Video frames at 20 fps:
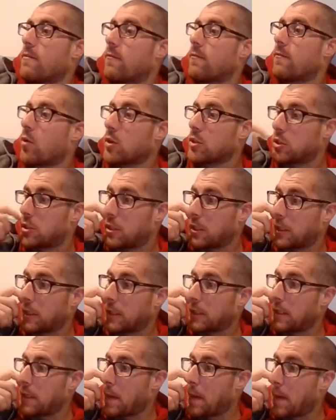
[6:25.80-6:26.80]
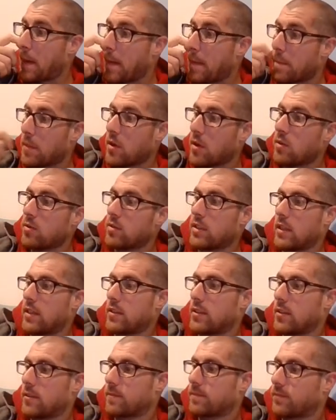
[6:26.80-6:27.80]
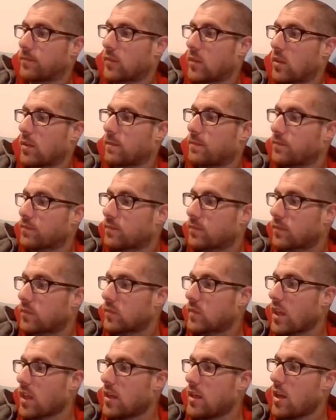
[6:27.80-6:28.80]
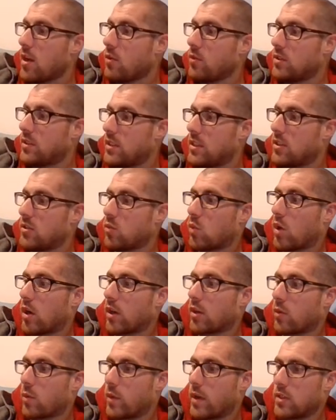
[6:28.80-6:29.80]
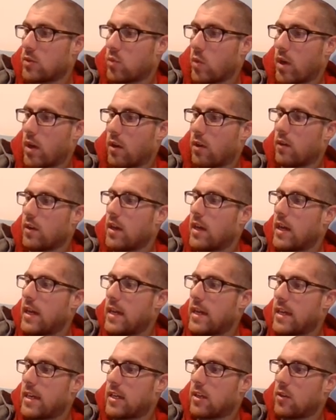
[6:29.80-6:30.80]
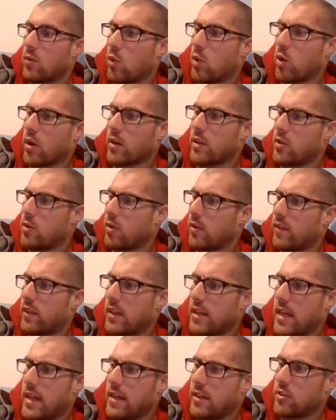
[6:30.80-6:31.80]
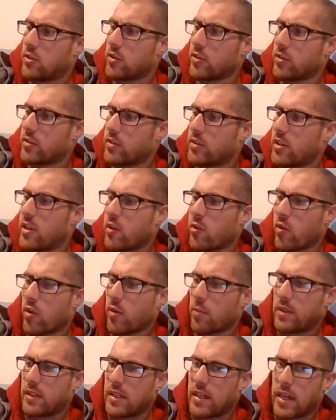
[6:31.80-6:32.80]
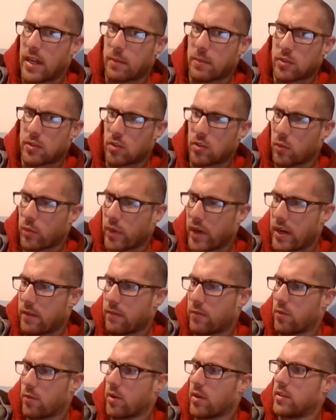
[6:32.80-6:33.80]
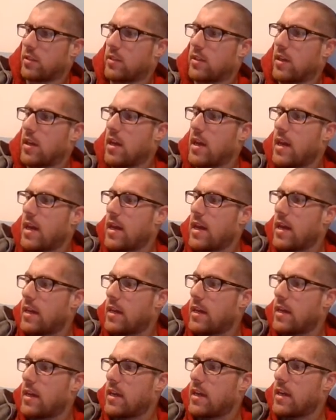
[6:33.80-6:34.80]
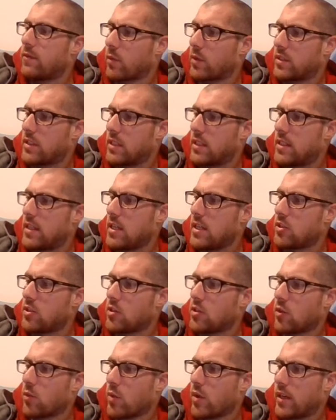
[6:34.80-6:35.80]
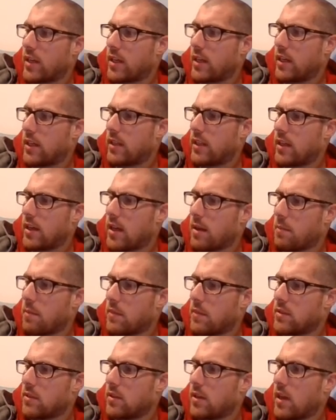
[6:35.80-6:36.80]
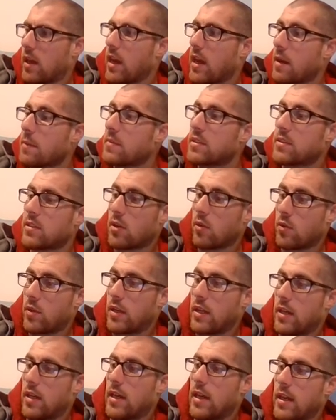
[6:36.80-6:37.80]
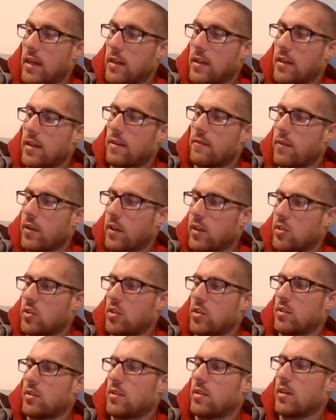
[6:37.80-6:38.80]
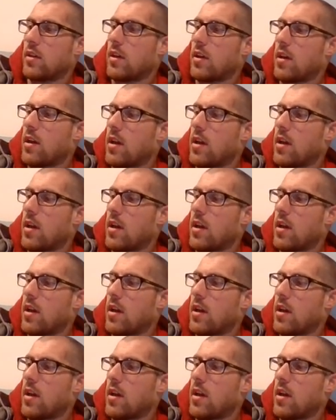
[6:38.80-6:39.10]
Fortunately, Moses knows these waterways well. He can warn you of the dangers. He grew up in the Amazon rainforest. His father was a teacher working in the Amazonian Indian villages.